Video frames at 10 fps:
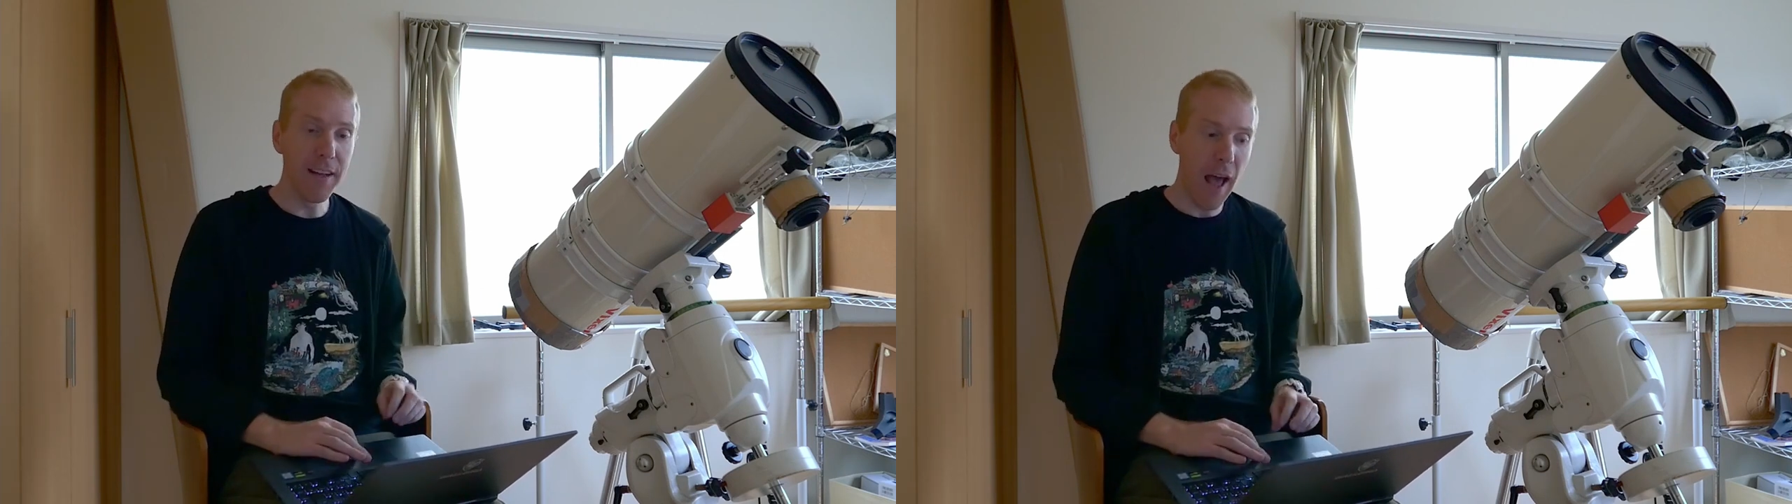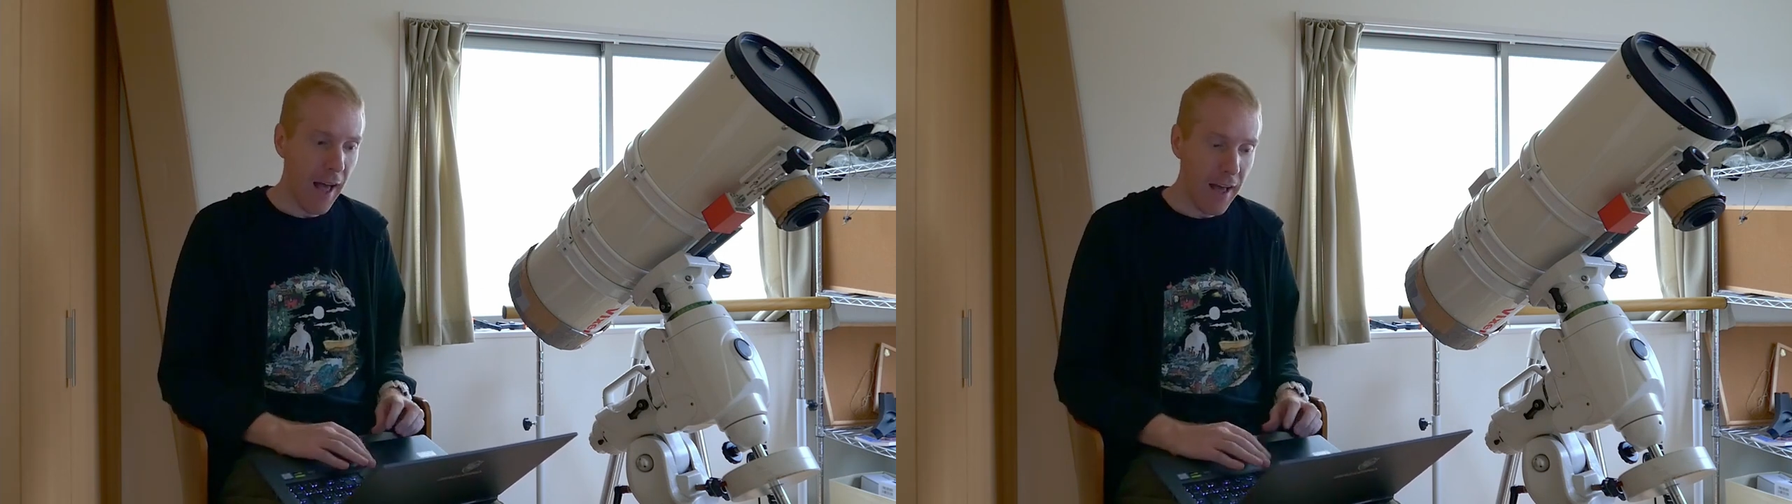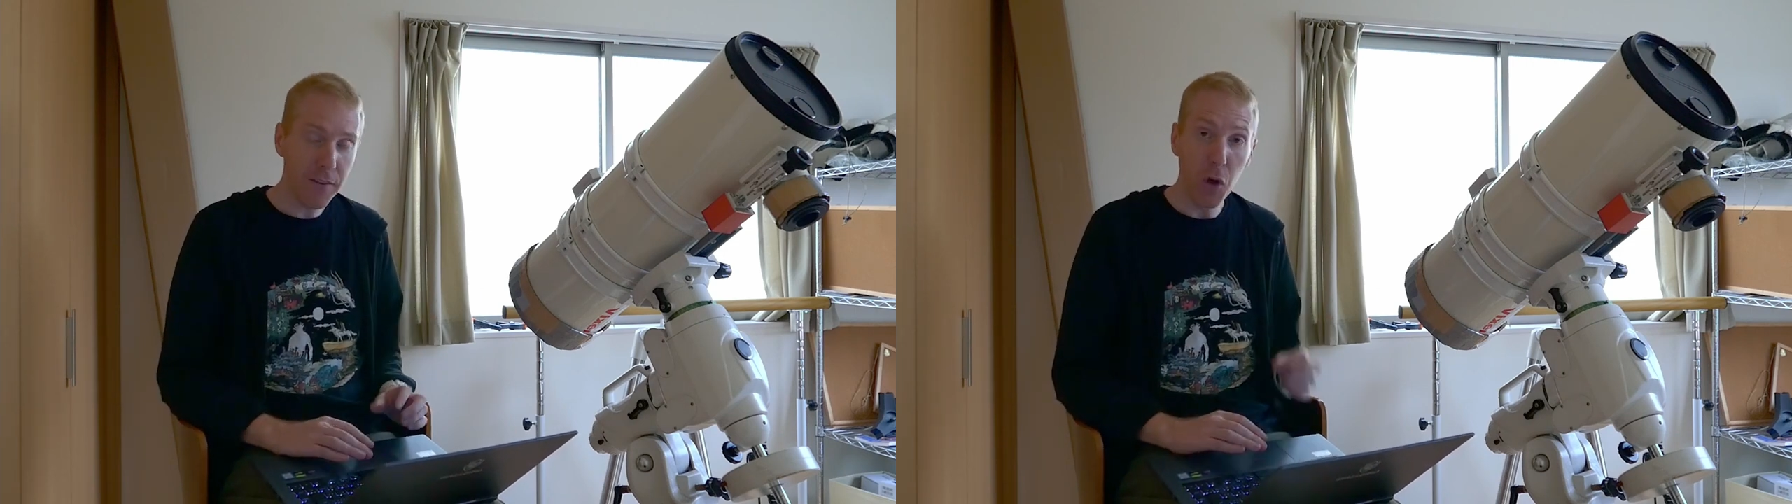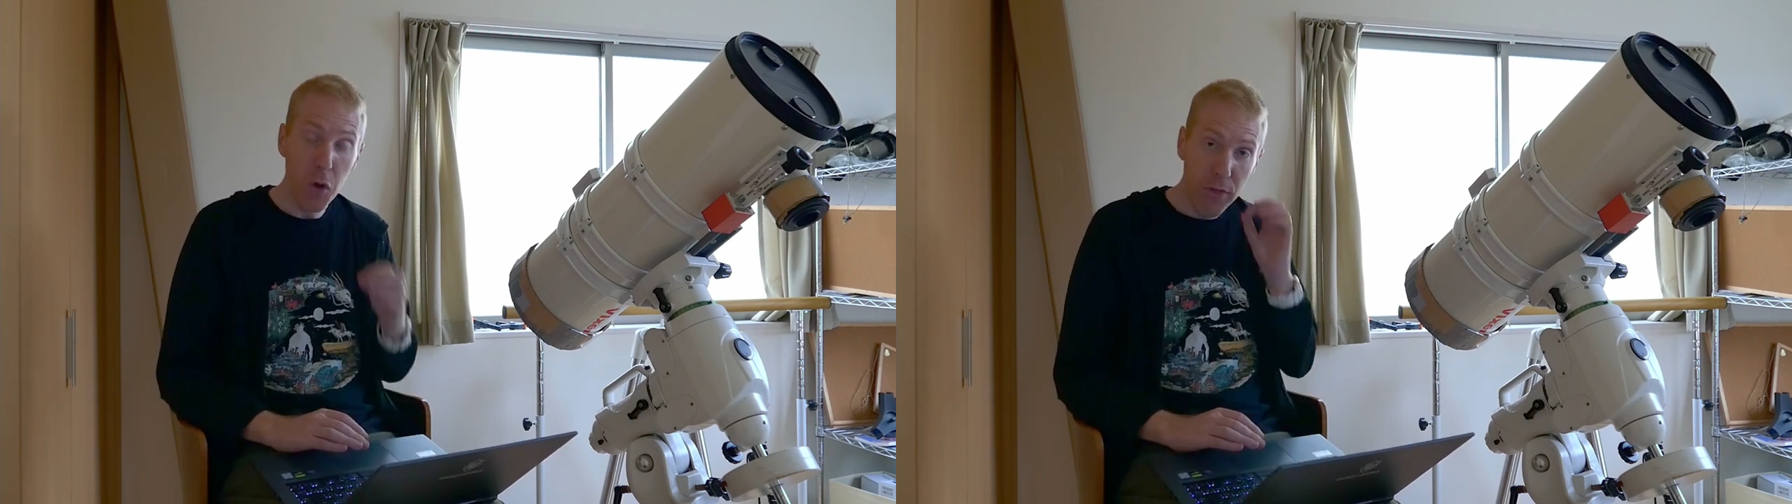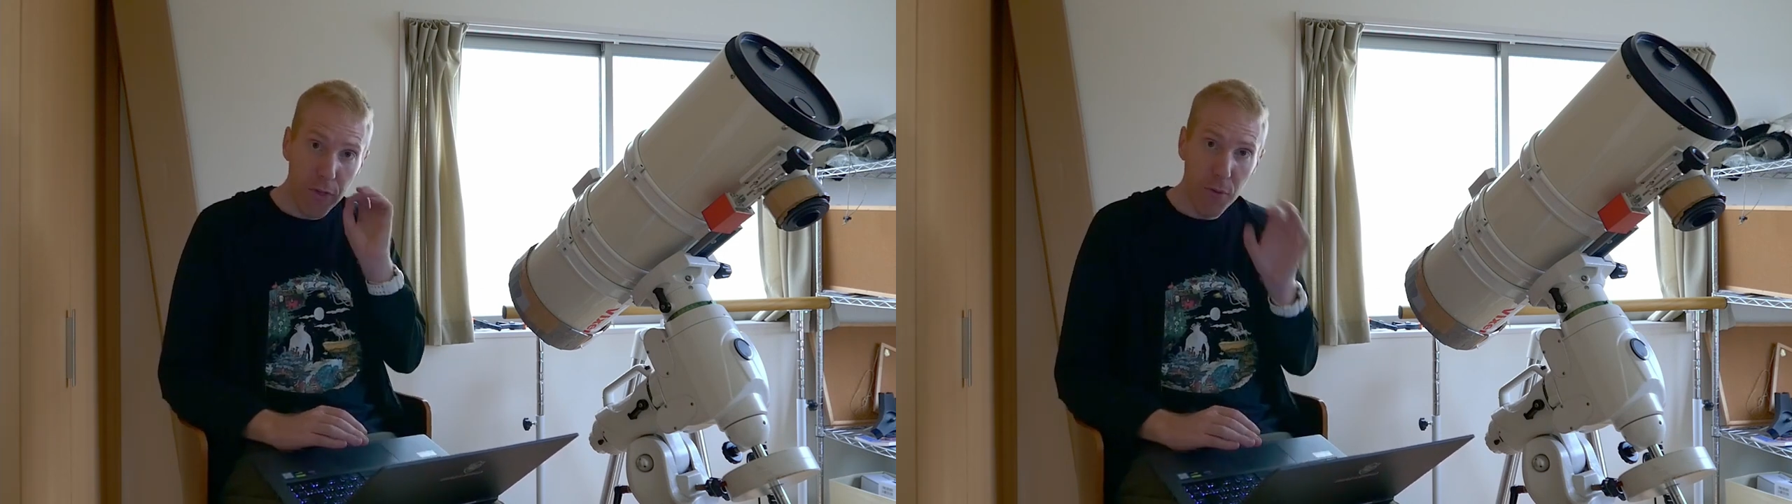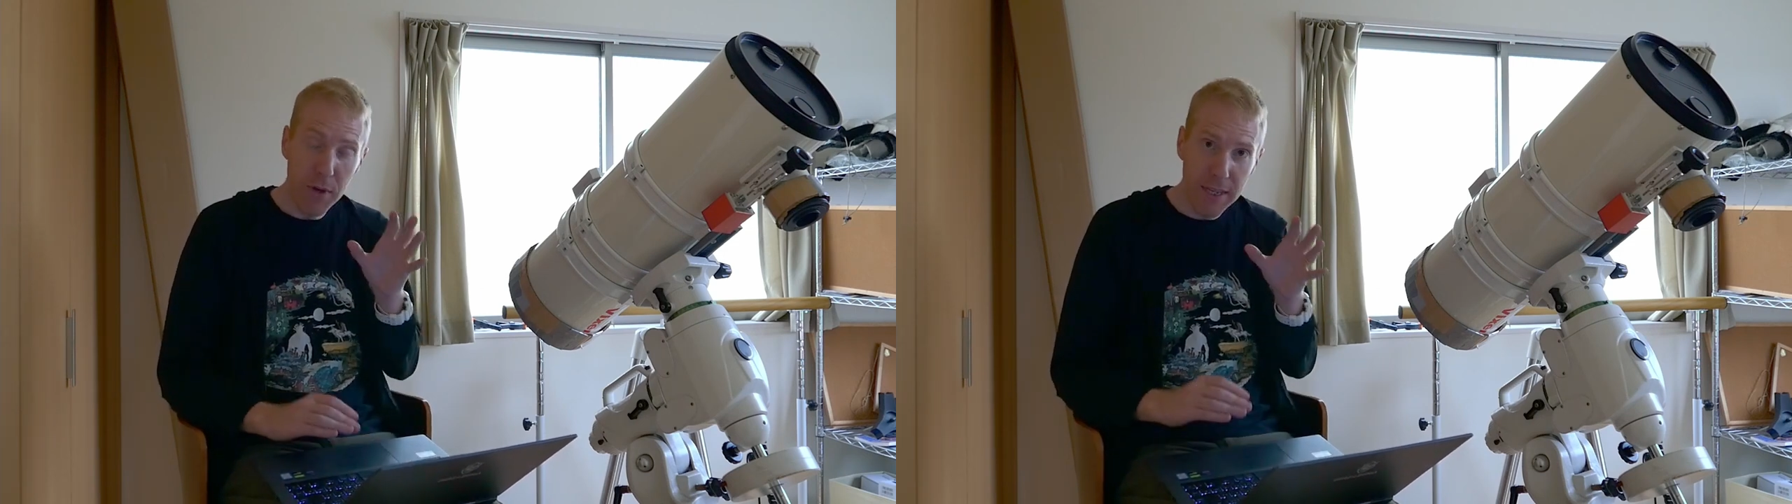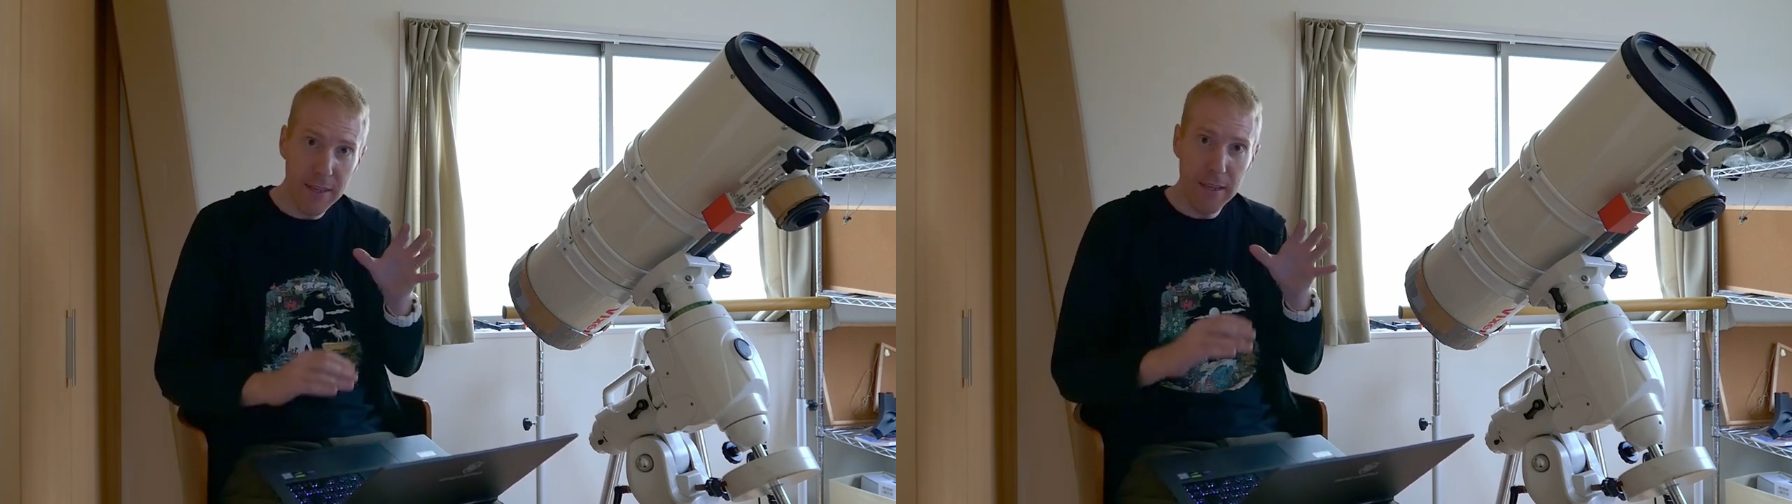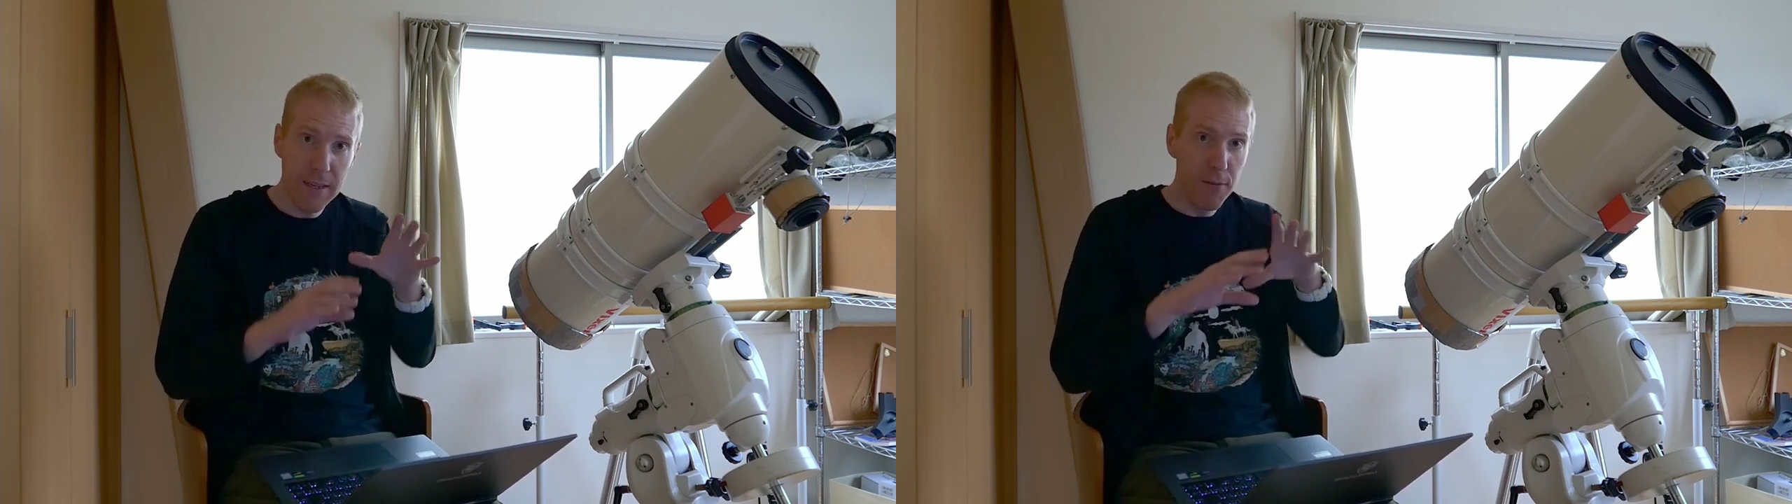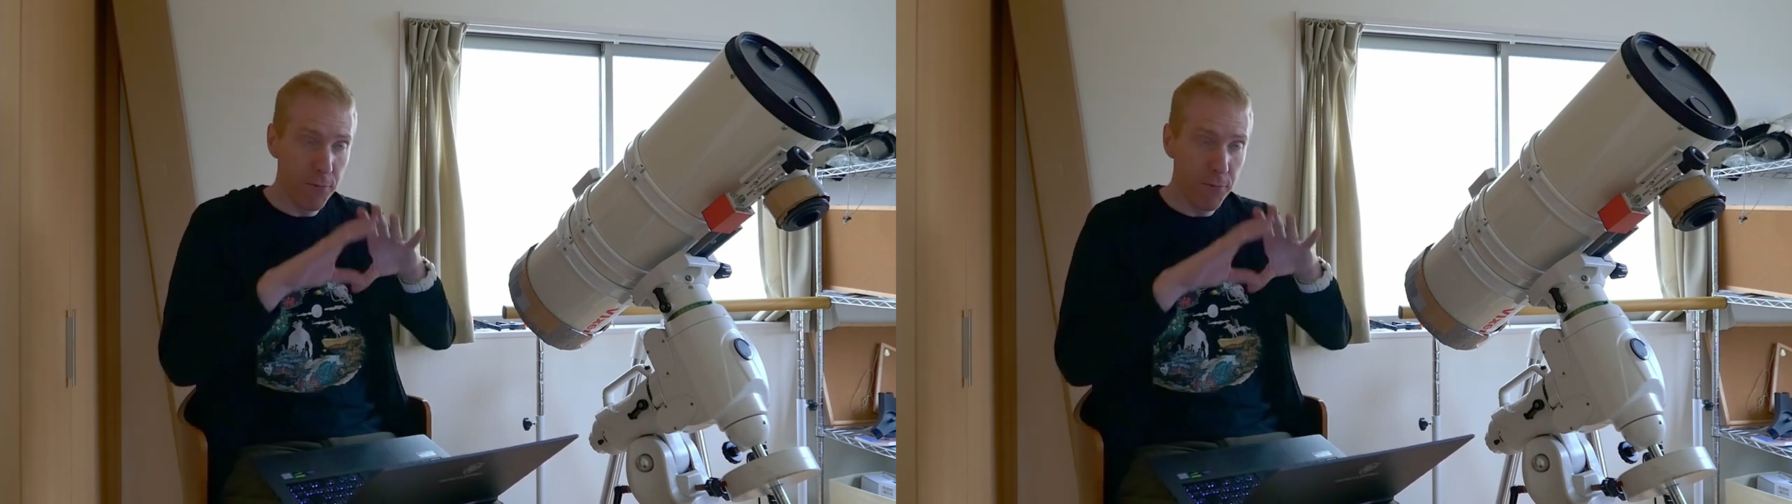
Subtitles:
it has a 3D